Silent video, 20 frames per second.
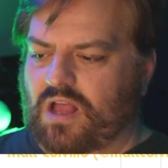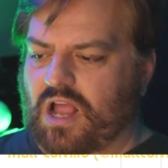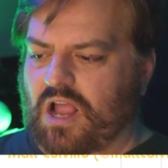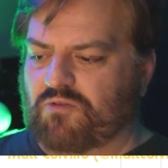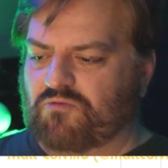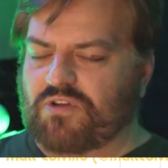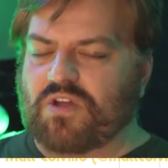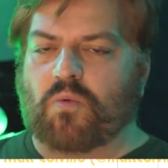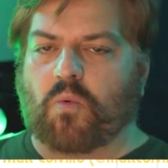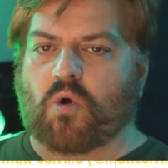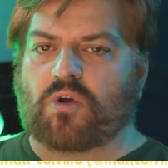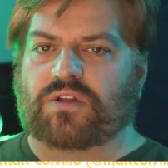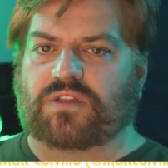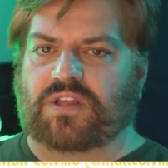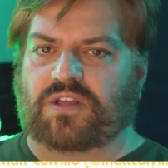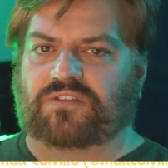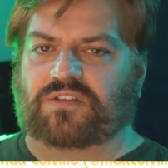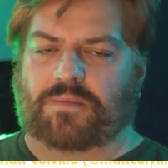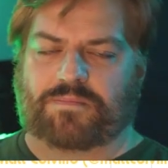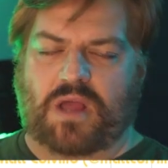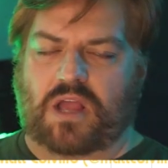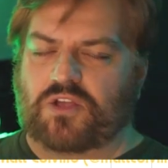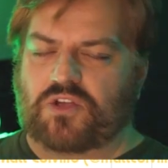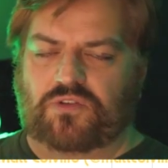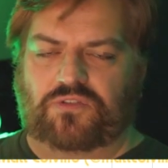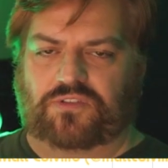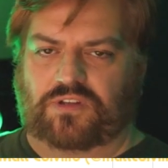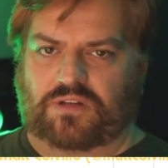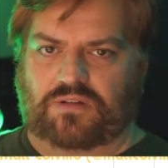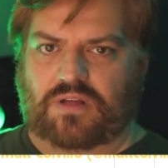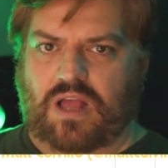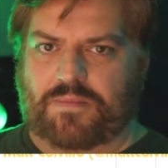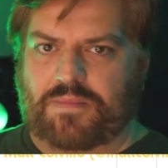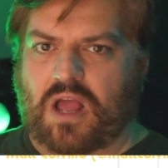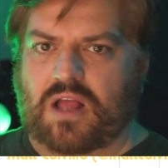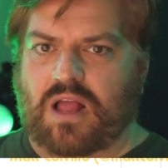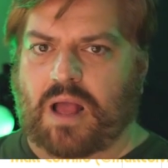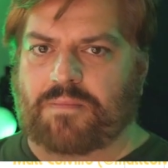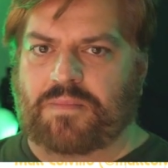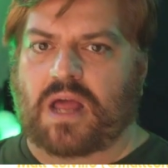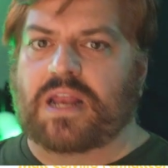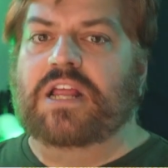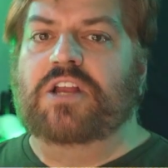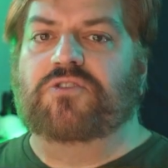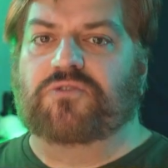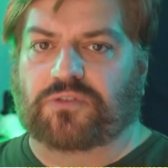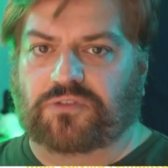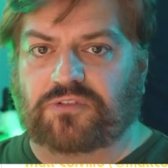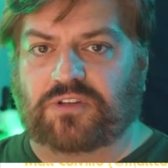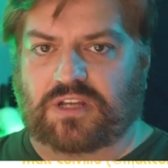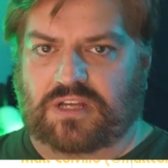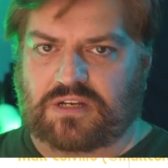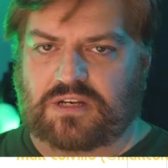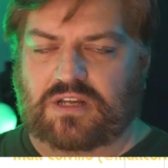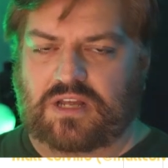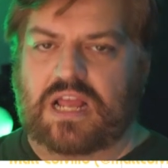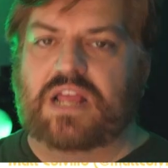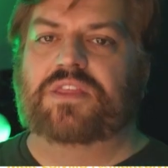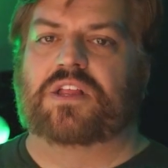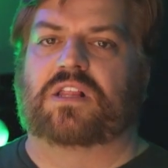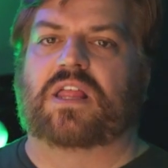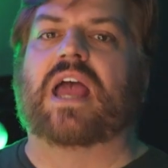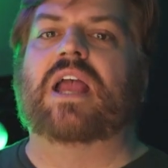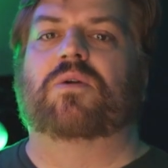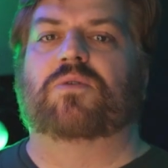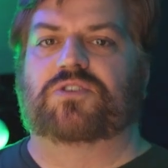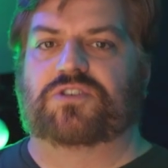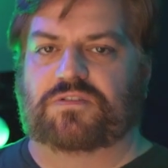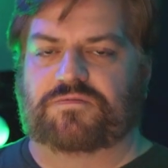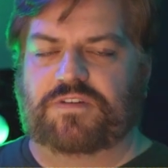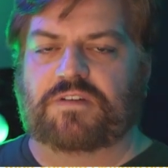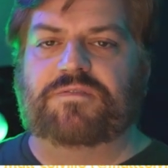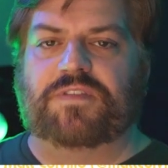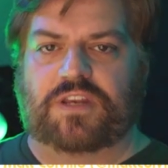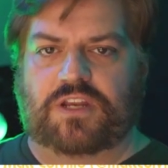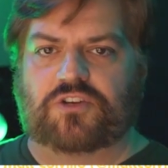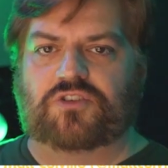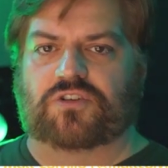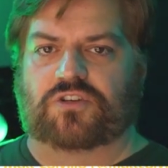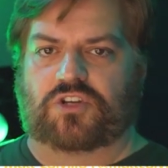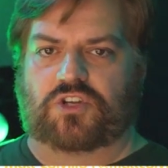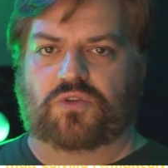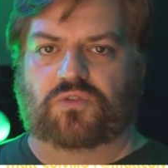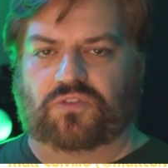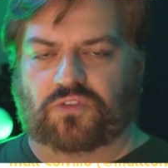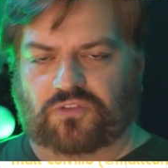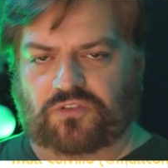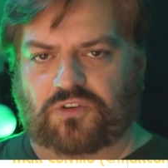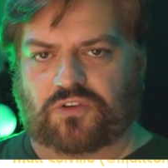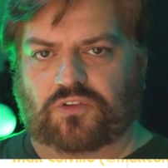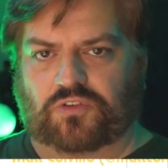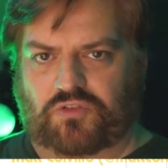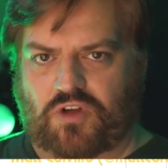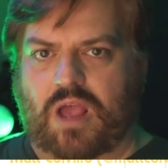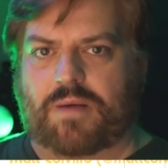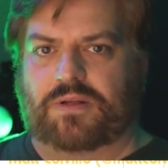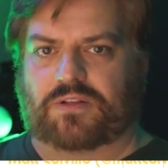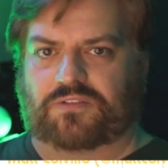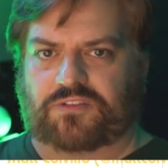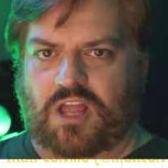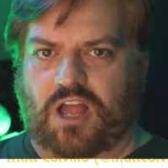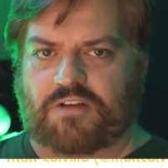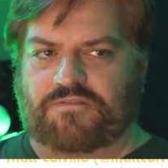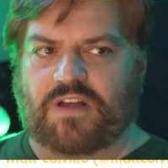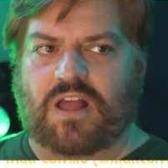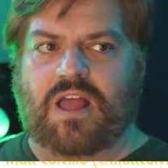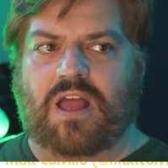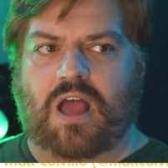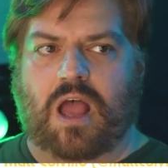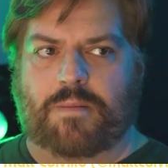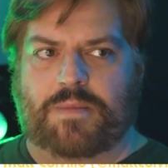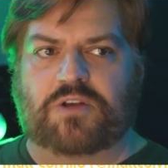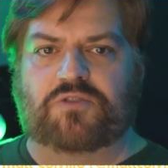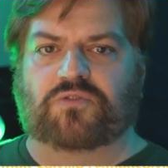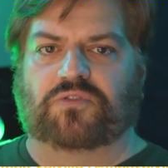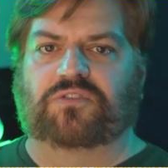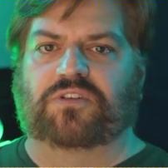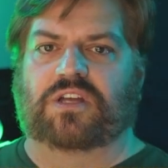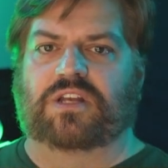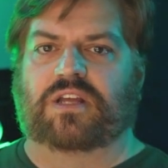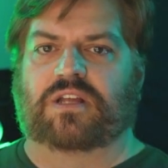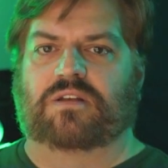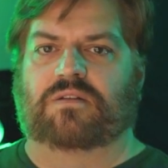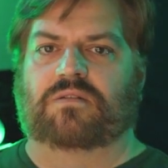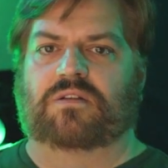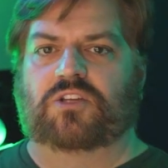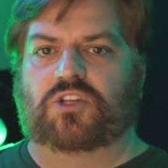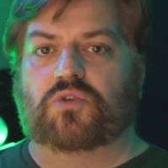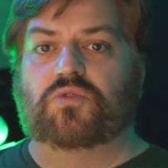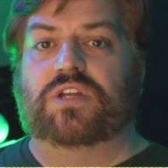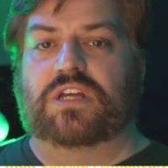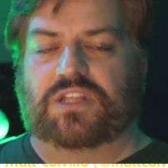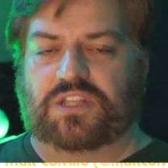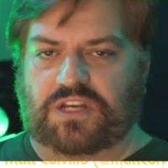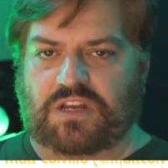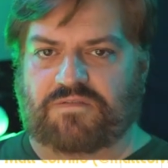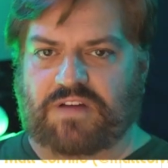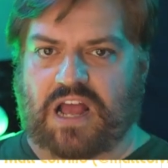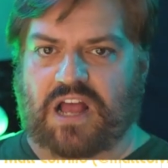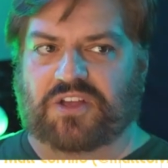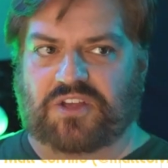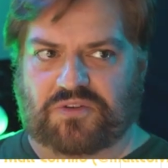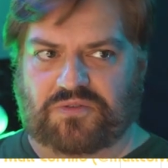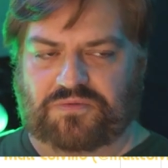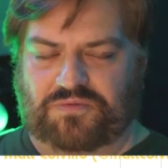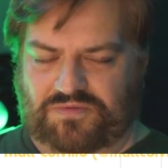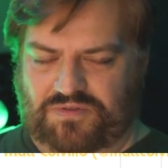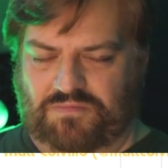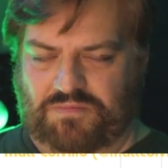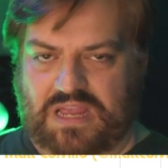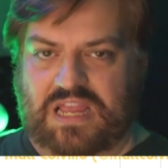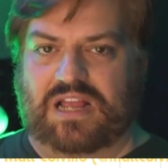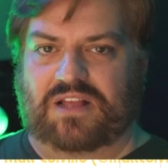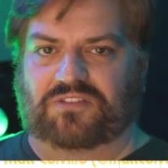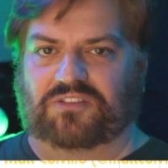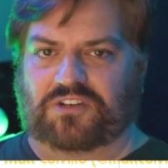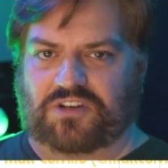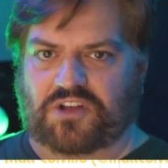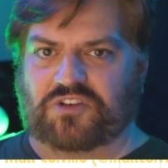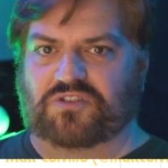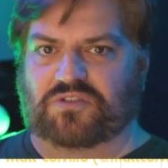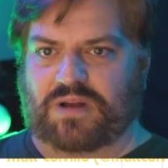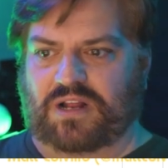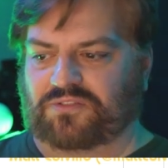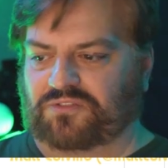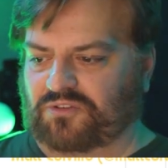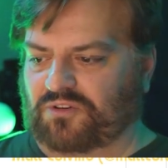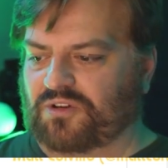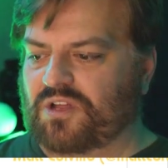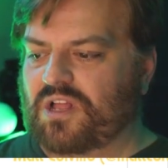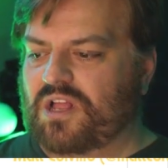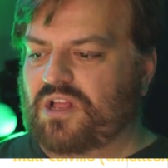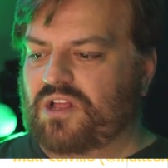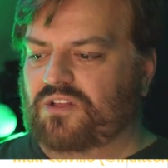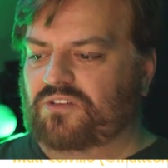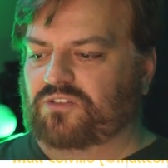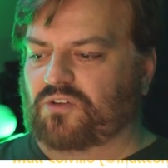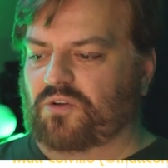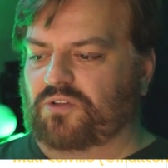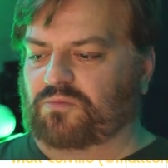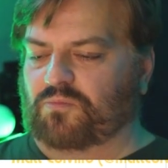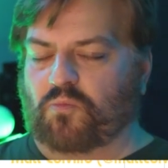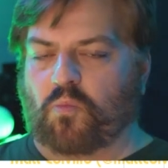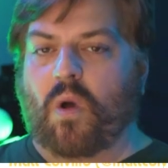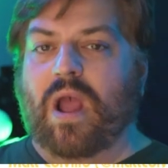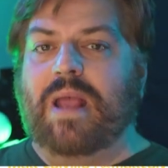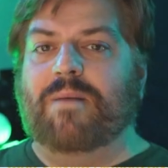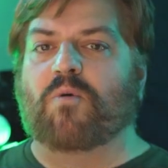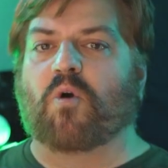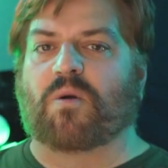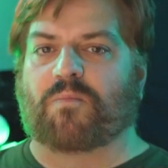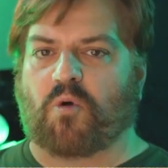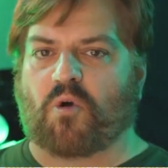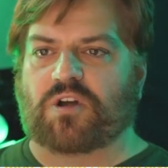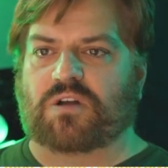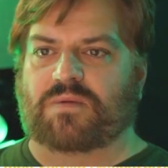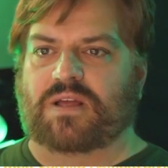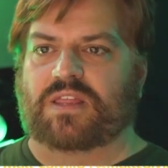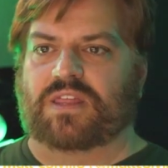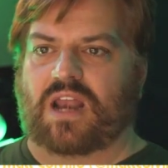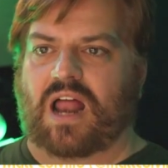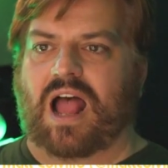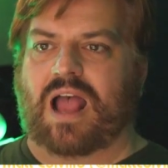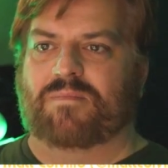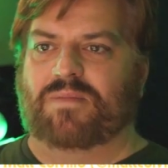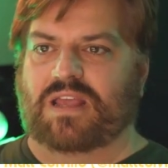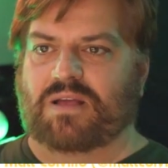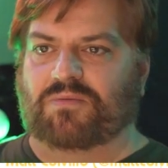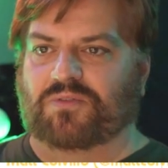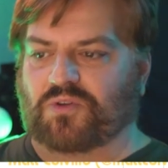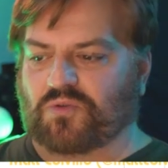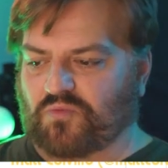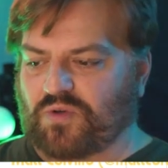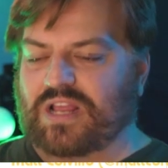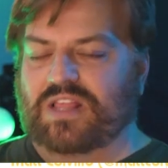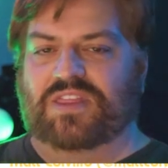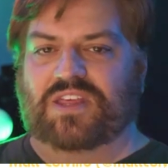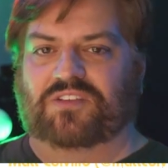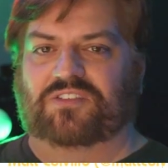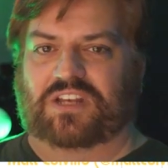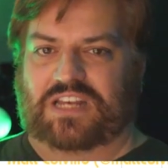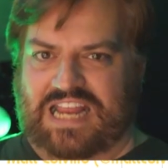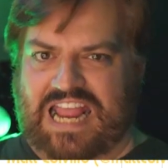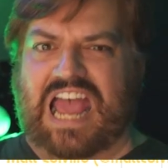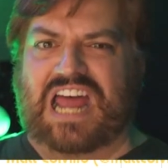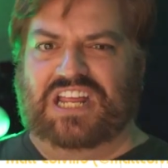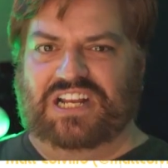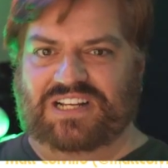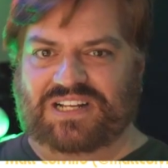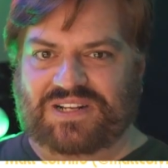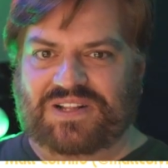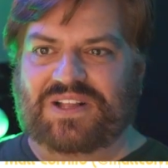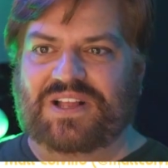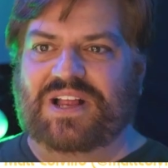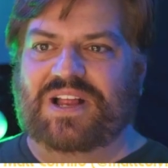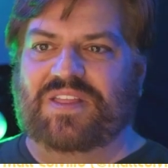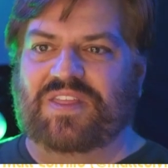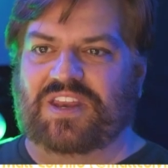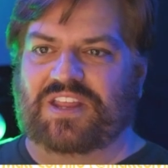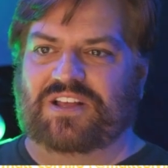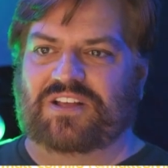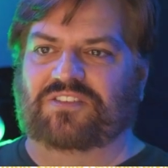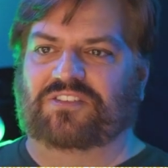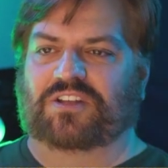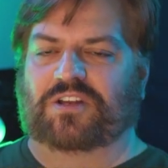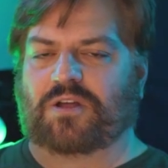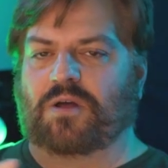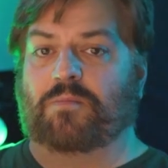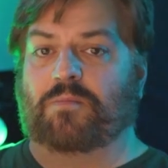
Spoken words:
I reworded this. I'm not interested in the language that 5th edition uses to describe its stuff. I'm interested in utility value to me as a dungeon master. So it's way more important to me that I be able to read this and get it than it is that it